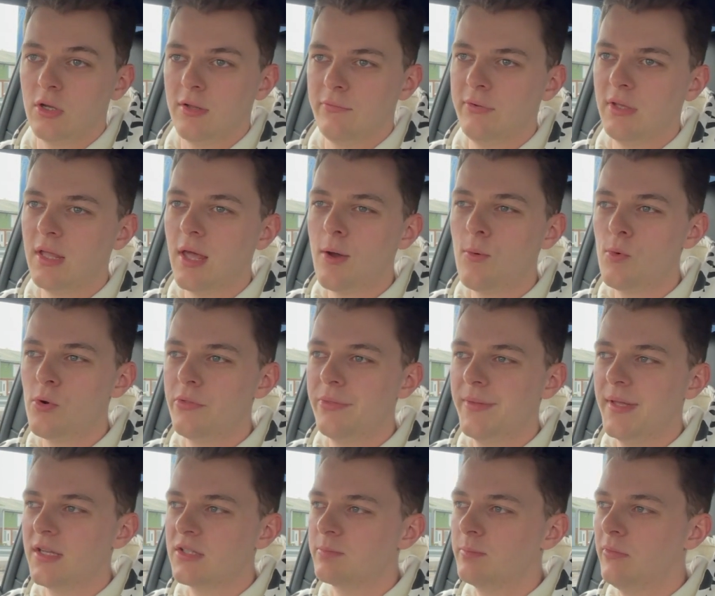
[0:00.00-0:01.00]
If you get one
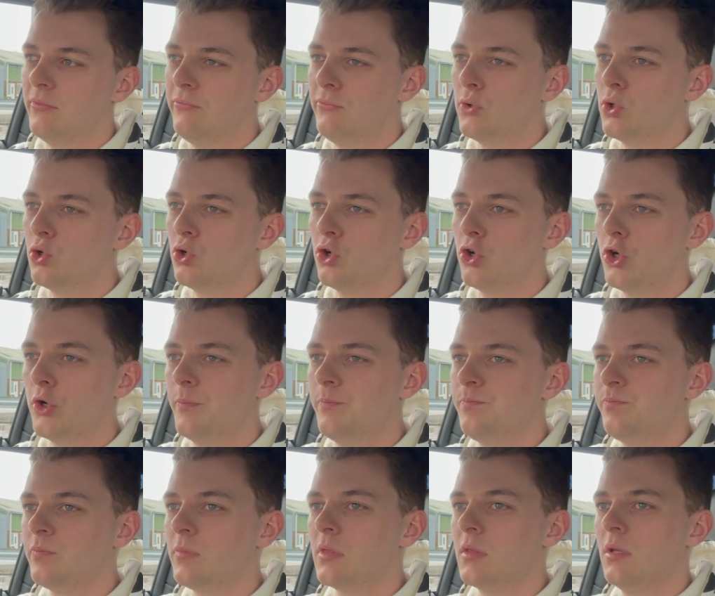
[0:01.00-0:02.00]
that's before
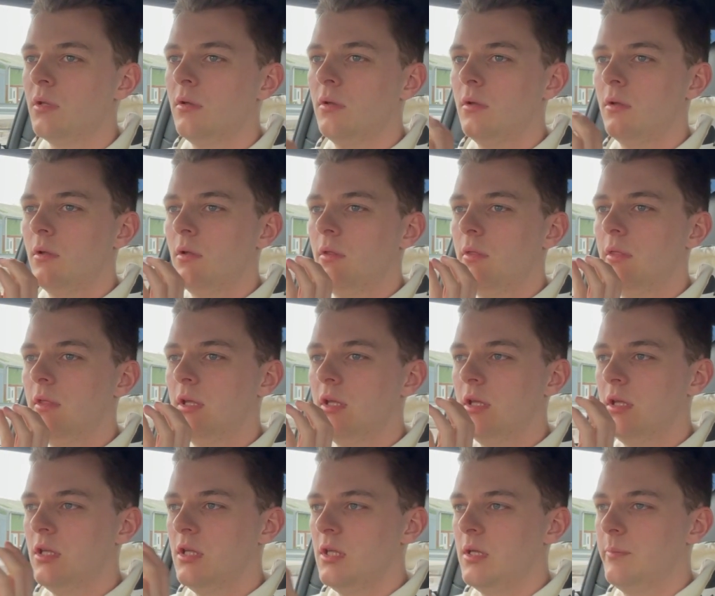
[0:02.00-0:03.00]

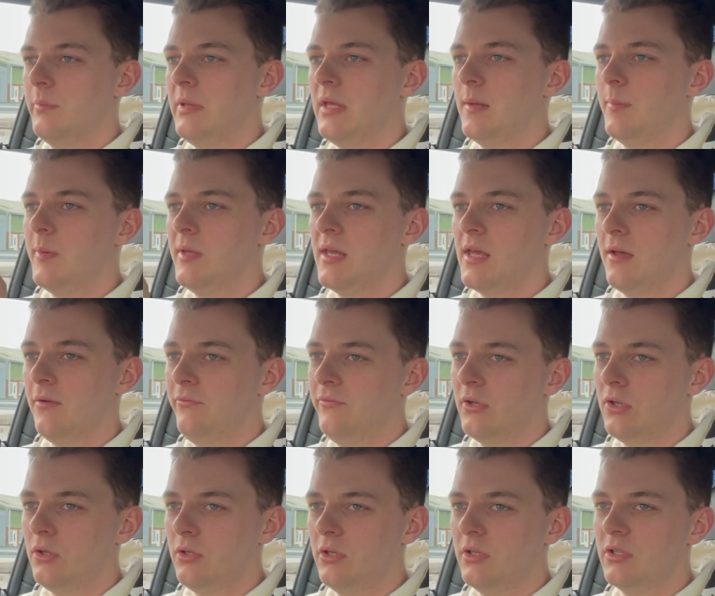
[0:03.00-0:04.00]
the PPF
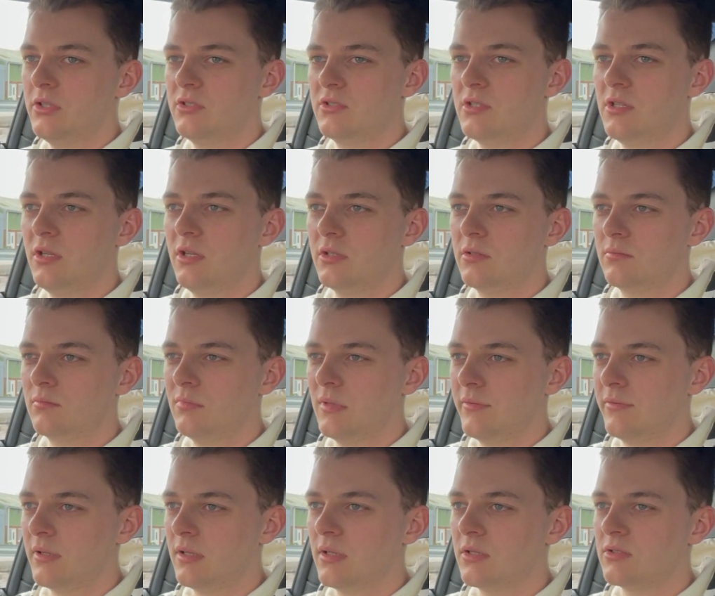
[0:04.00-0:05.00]
filters, the I
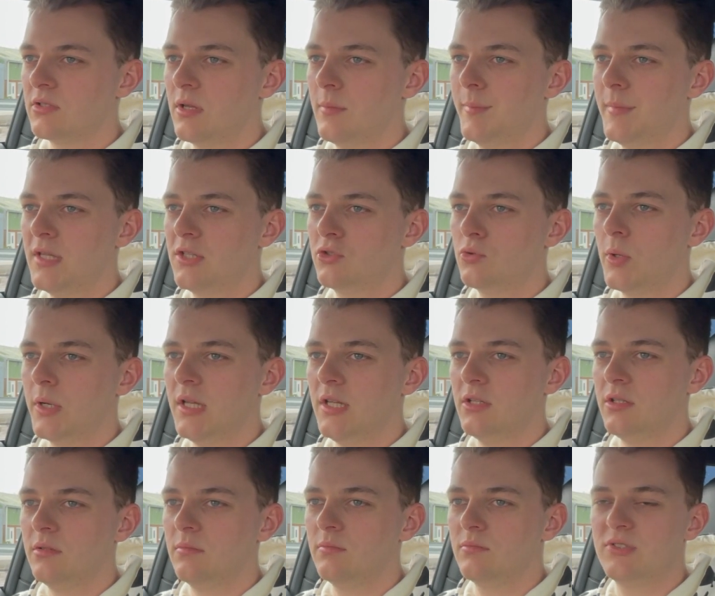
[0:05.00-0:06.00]
think that's like mid
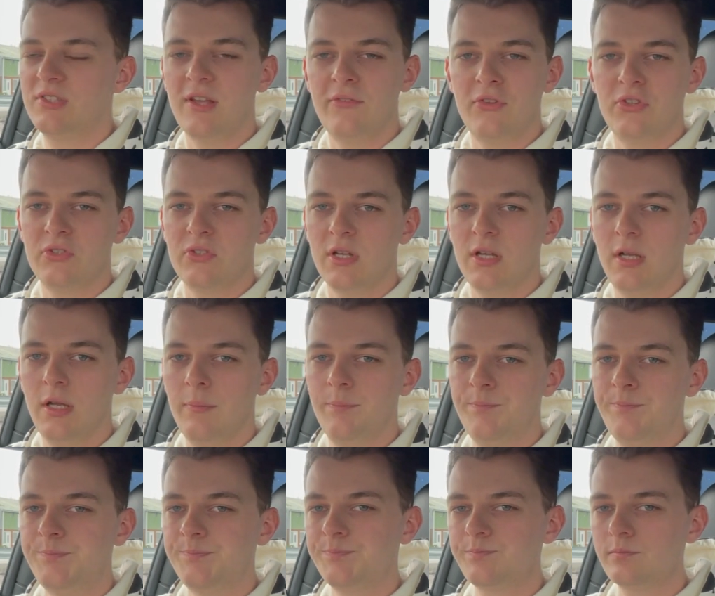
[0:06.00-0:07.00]

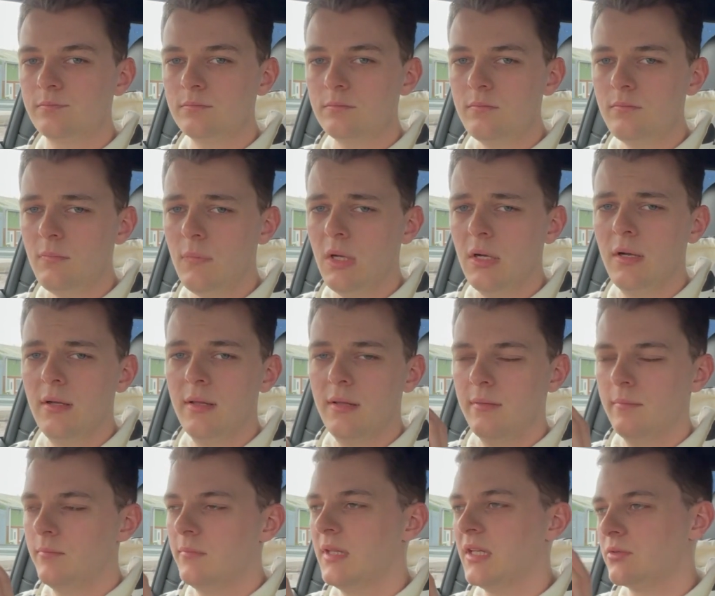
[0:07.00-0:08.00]
2017,
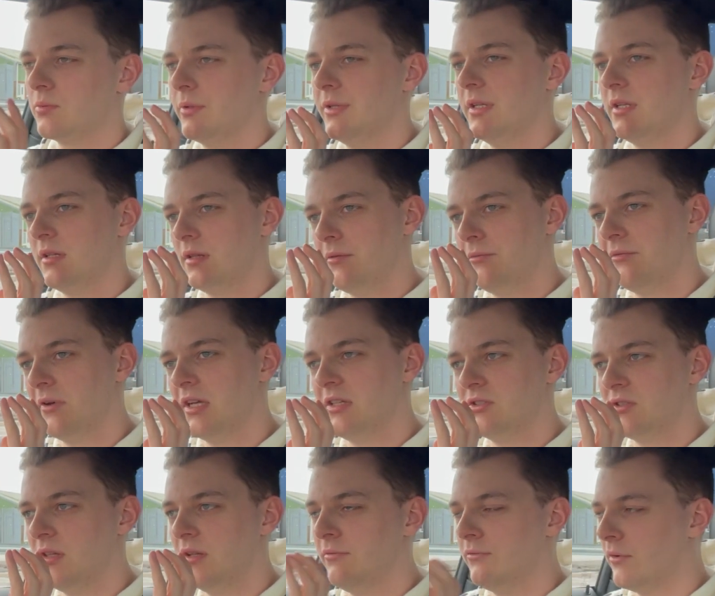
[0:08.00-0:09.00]
that's when they did the
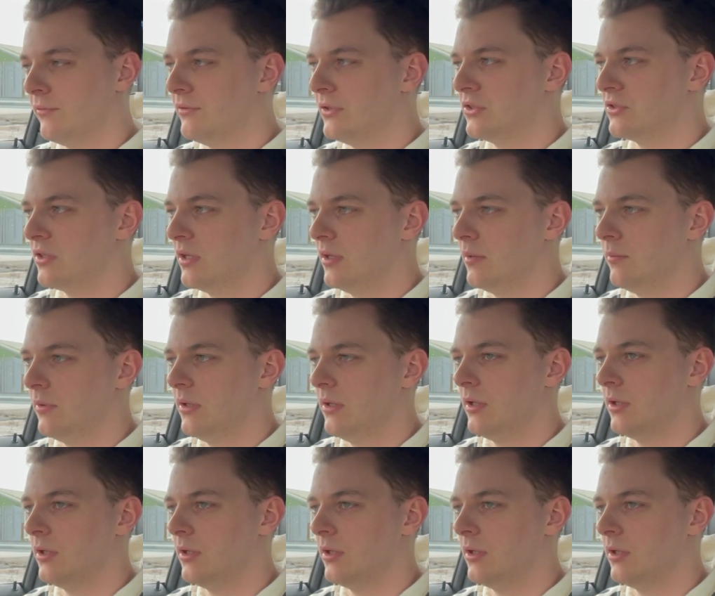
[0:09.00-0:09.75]
facelift, obviously, with the